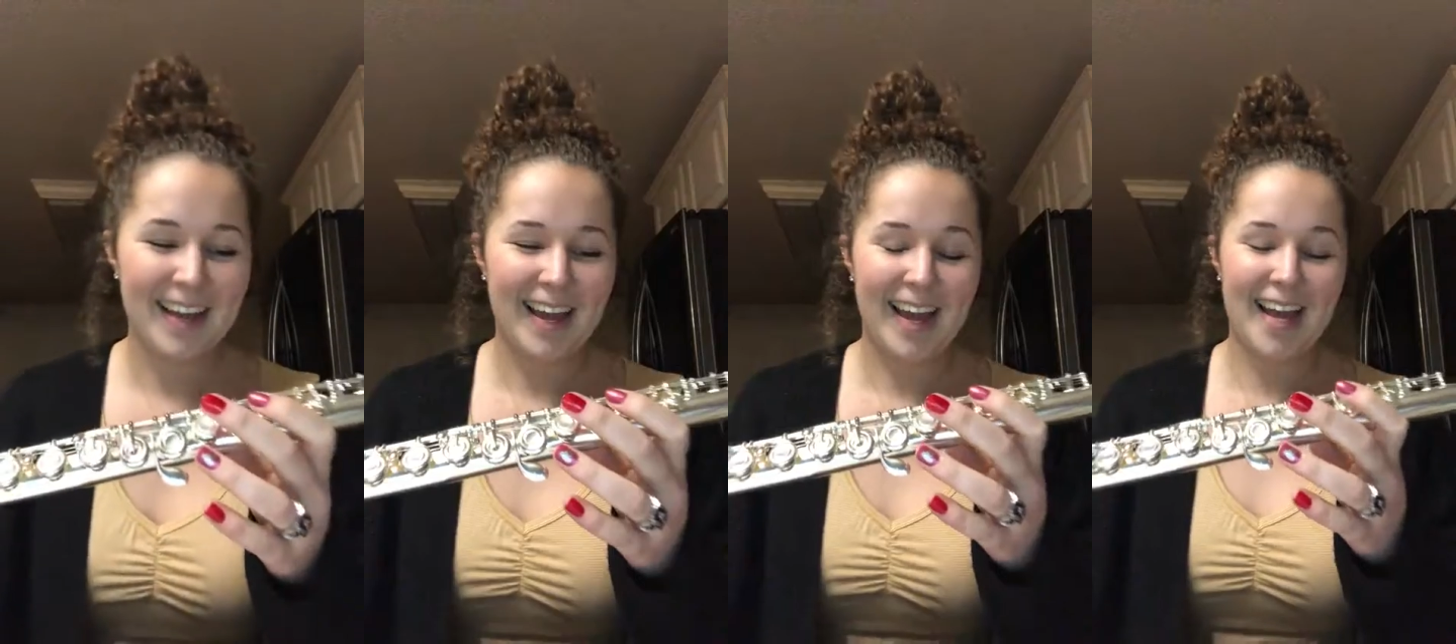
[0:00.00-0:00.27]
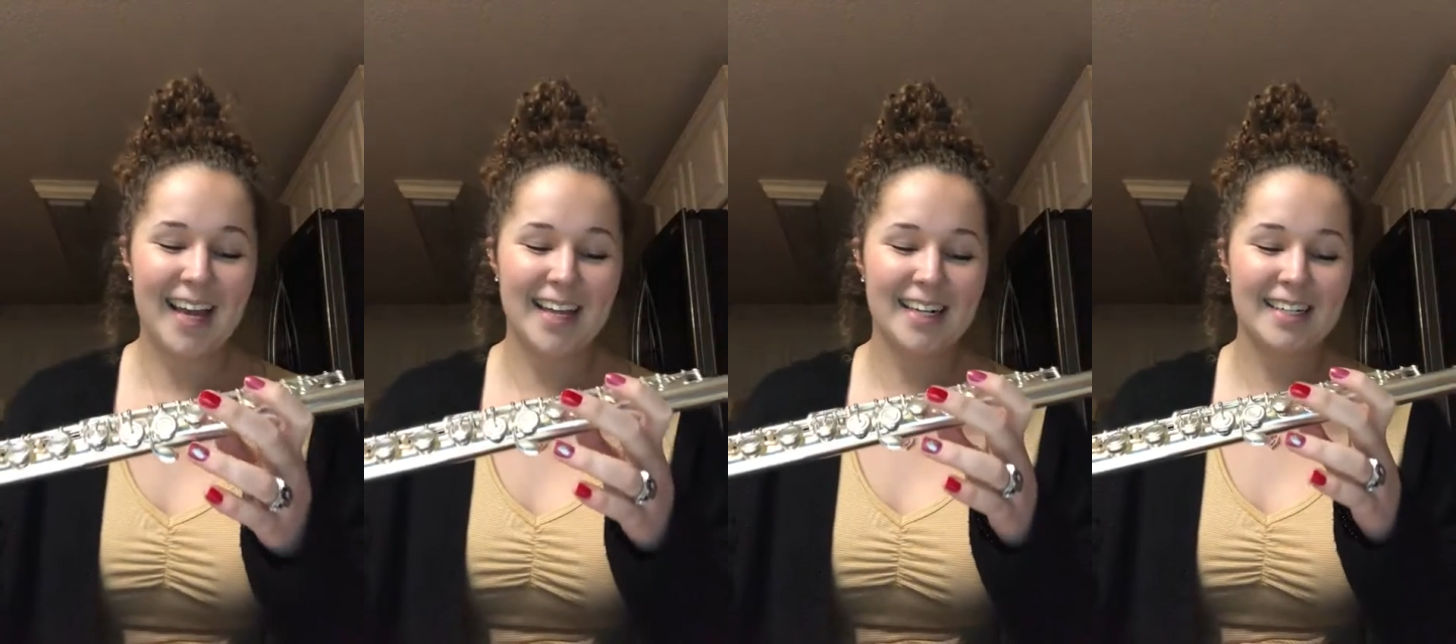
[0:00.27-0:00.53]

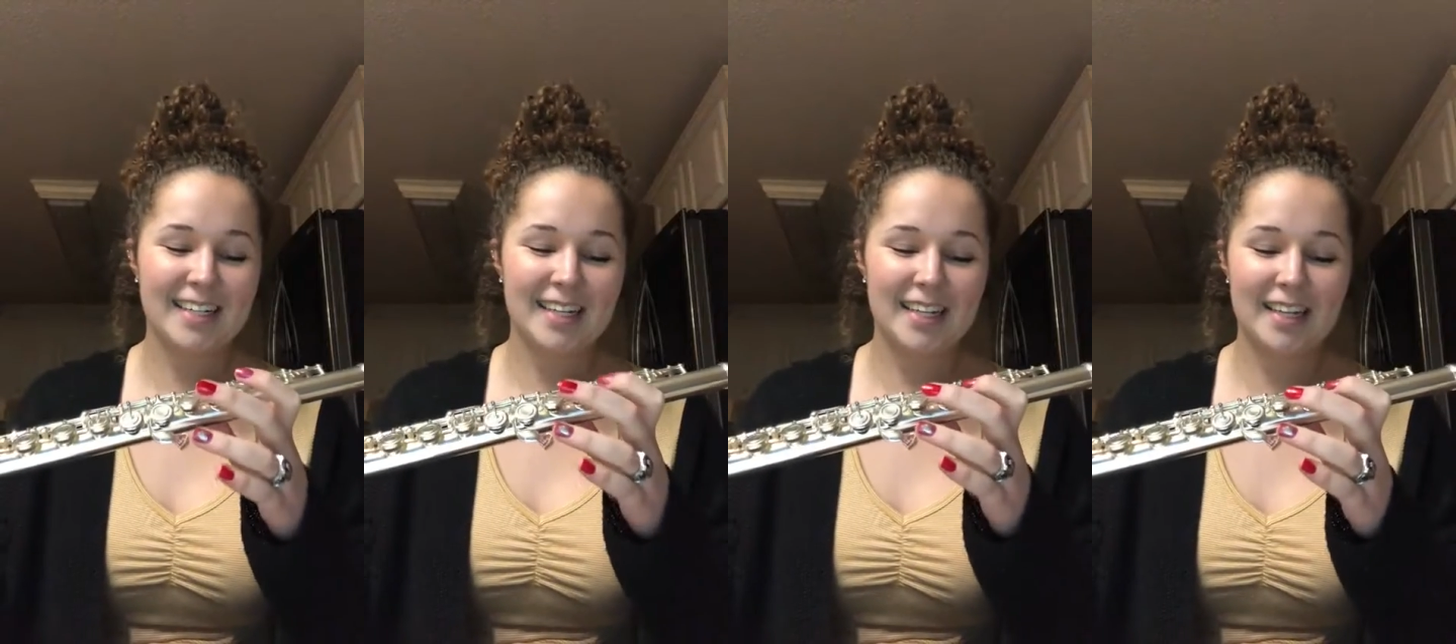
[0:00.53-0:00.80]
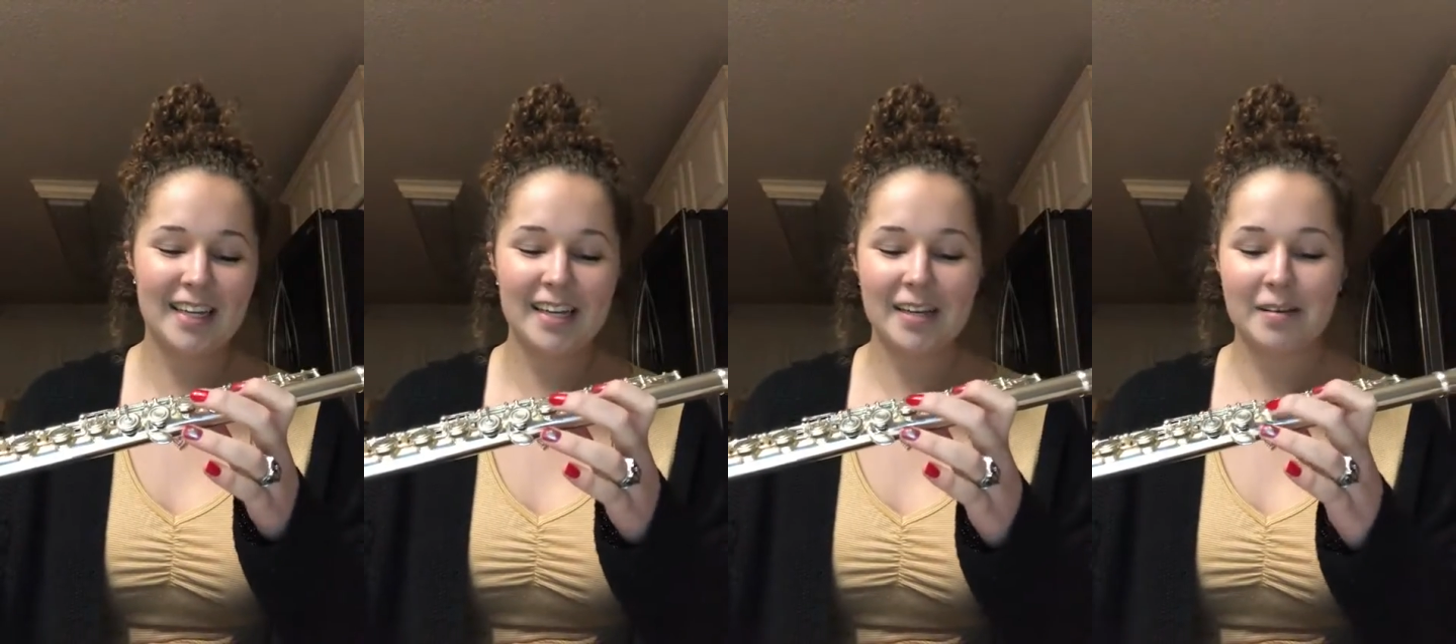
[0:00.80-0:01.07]
And
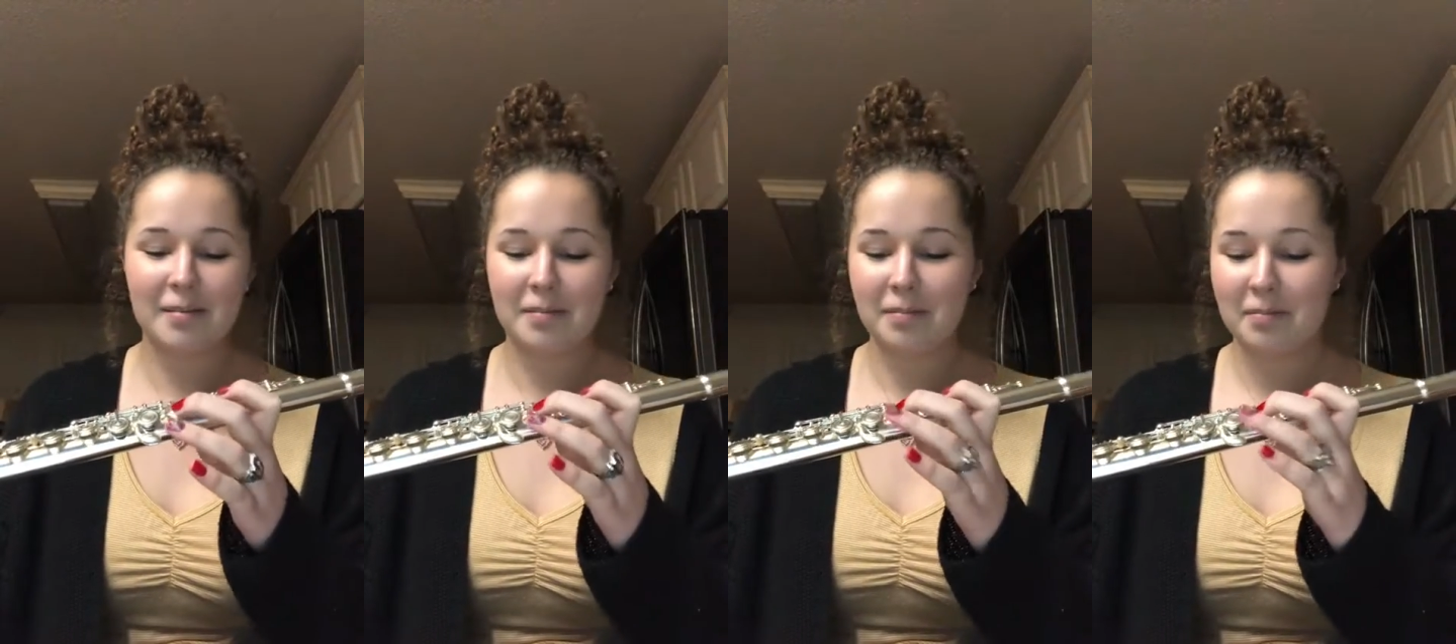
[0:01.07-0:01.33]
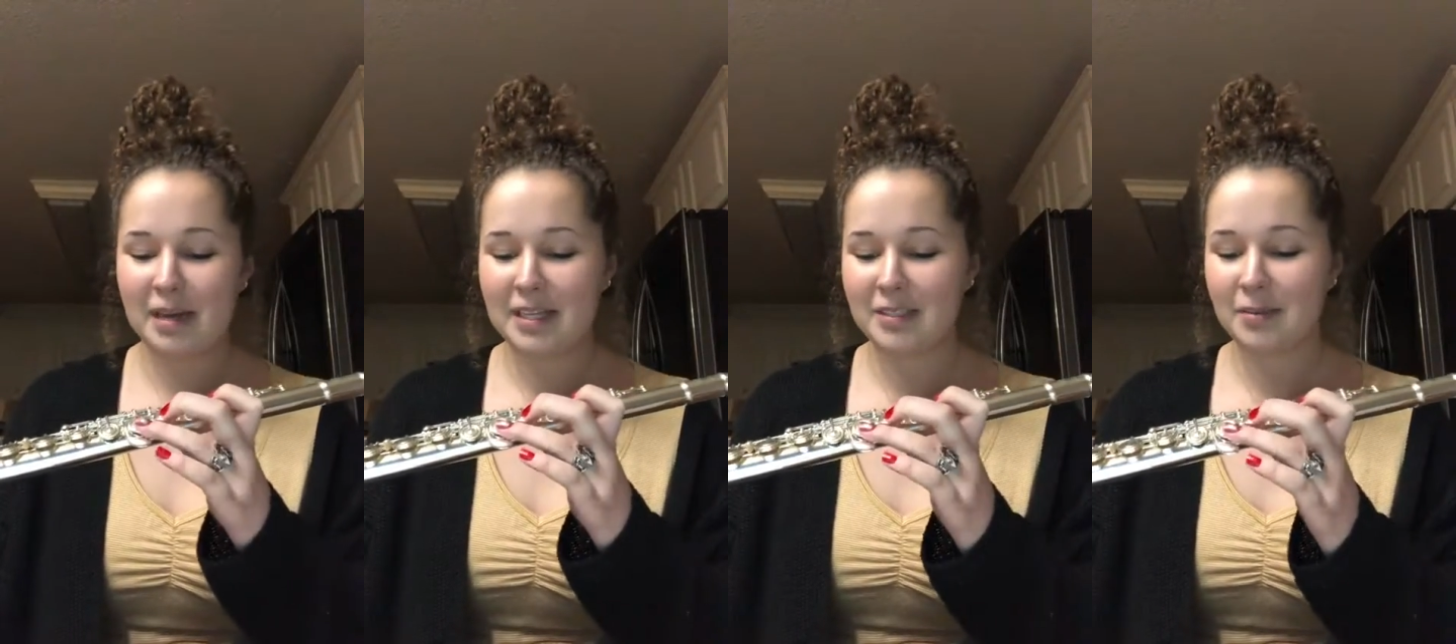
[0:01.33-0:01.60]
the
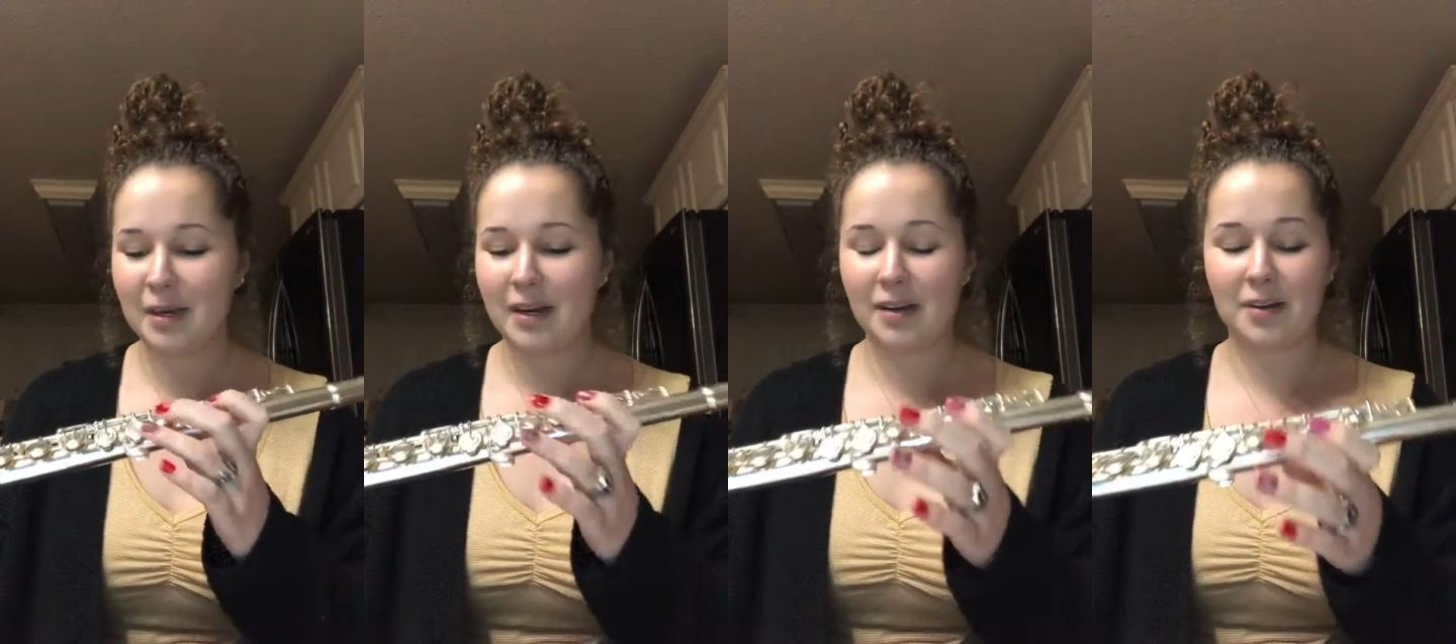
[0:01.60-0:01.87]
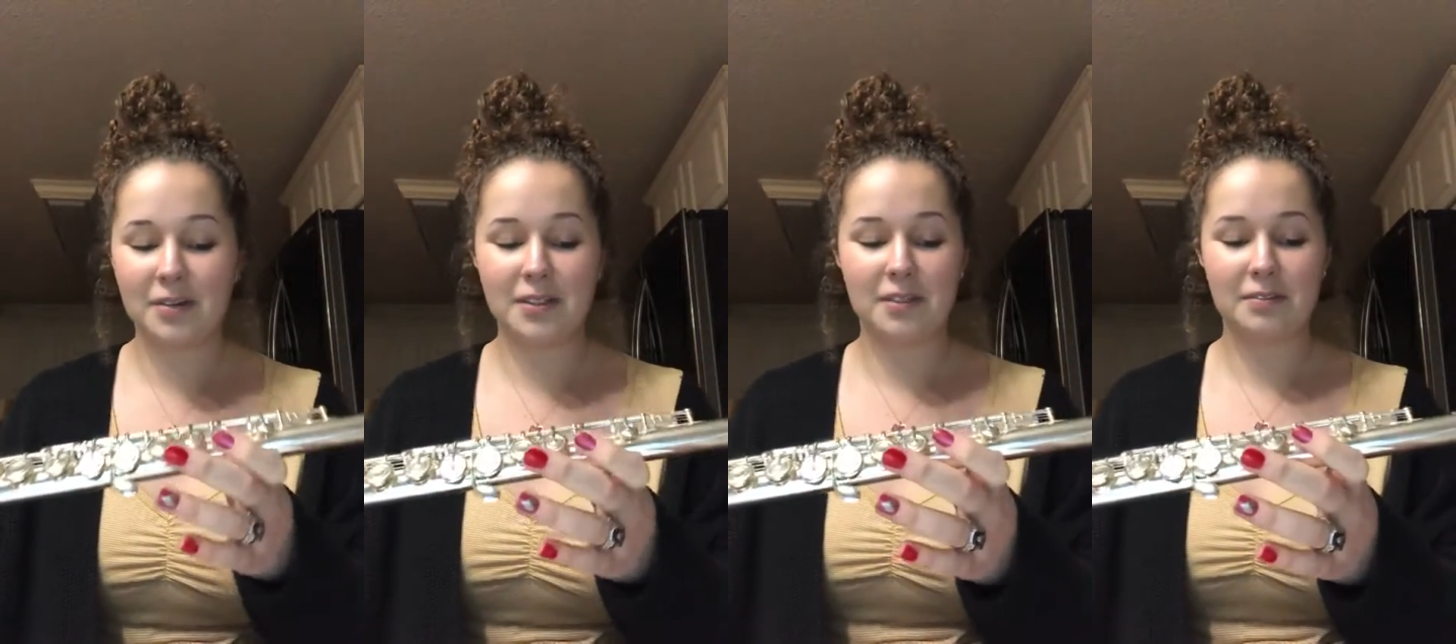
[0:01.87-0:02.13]
best way to
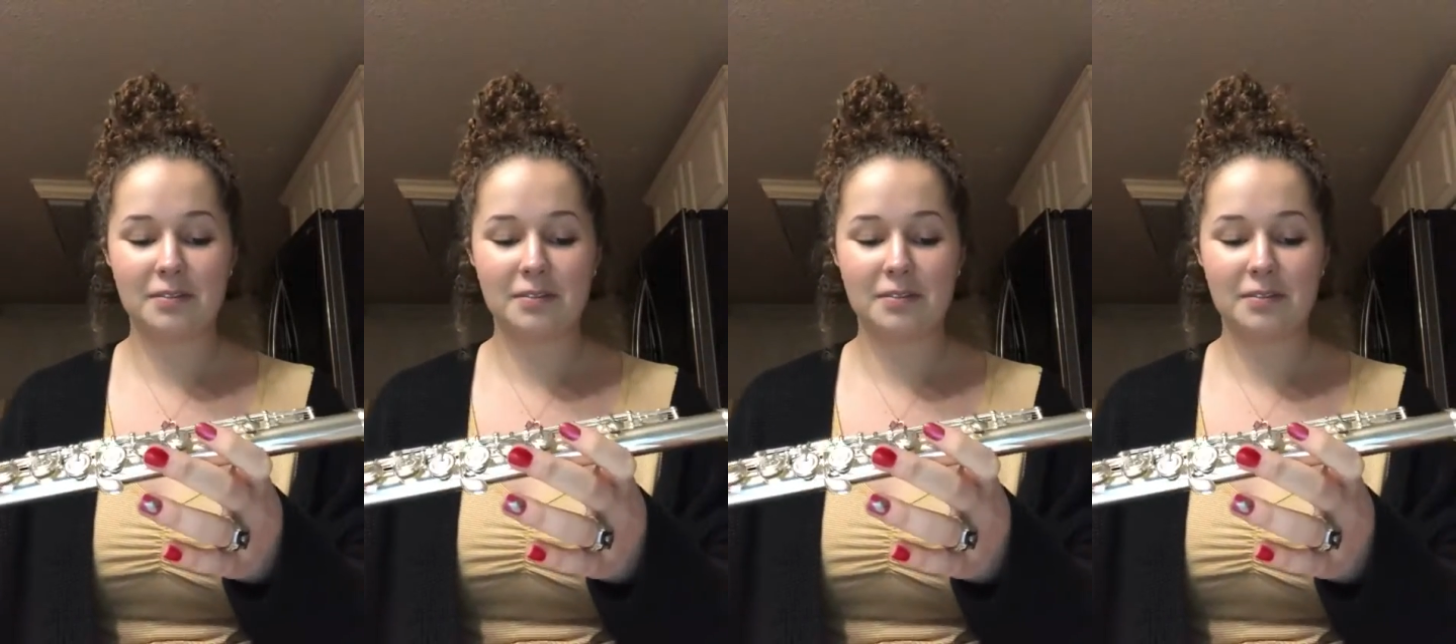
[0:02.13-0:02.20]
hold your